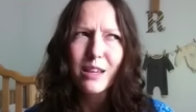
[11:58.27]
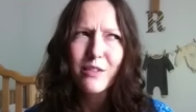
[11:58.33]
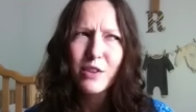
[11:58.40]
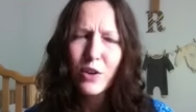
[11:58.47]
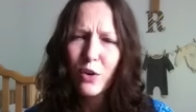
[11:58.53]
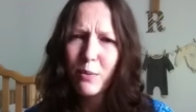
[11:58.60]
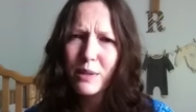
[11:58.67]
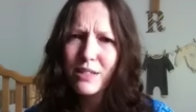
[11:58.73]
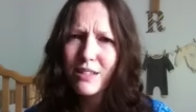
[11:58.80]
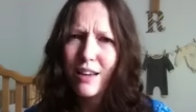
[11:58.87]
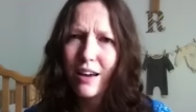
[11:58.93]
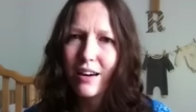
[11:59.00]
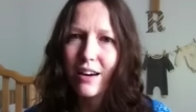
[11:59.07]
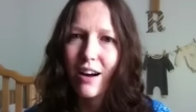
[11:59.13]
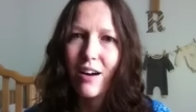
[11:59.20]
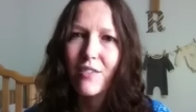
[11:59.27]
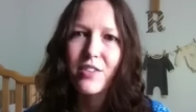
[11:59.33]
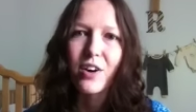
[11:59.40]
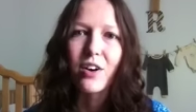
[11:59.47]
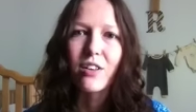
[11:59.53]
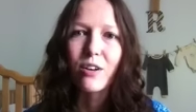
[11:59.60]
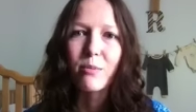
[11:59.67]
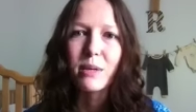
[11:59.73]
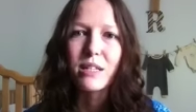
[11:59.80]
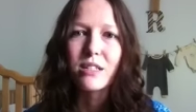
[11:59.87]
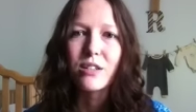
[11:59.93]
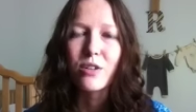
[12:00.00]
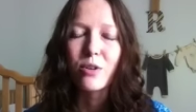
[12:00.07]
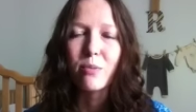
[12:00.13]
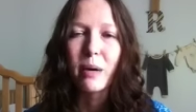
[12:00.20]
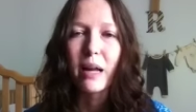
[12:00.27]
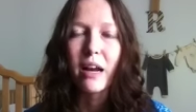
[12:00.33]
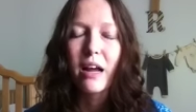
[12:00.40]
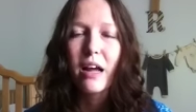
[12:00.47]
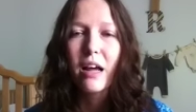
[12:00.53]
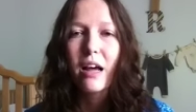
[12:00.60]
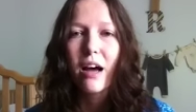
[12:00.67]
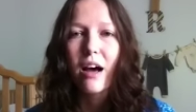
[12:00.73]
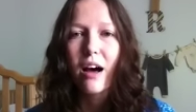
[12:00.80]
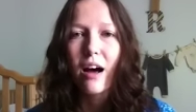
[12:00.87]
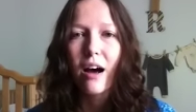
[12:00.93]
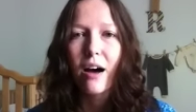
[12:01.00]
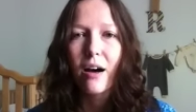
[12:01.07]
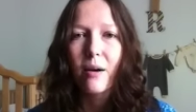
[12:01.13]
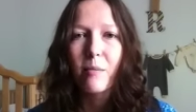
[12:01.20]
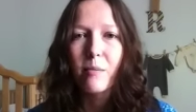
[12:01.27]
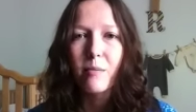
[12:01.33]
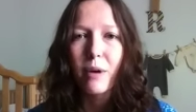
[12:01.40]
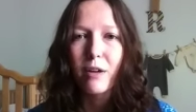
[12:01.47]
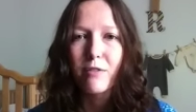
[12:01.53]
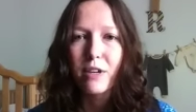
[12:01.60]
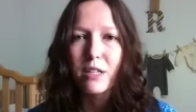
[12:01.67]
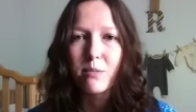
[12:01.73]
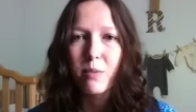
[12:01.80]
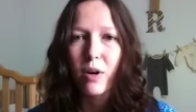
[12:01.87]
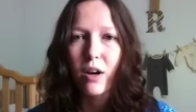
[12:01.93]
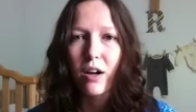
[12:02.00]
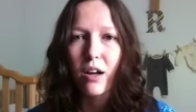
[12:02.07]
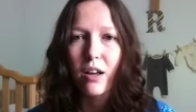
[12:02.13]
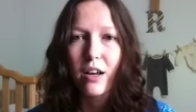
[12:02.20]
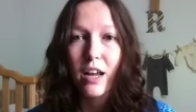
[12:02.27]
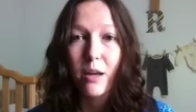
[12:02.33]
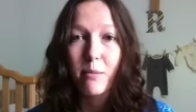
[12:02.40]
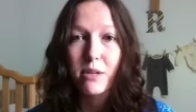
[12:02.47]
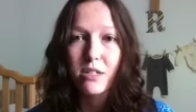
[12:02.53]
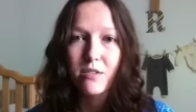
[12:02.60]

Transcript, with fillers: even though I've been slacking off there a little bit too. But um, my Facebook name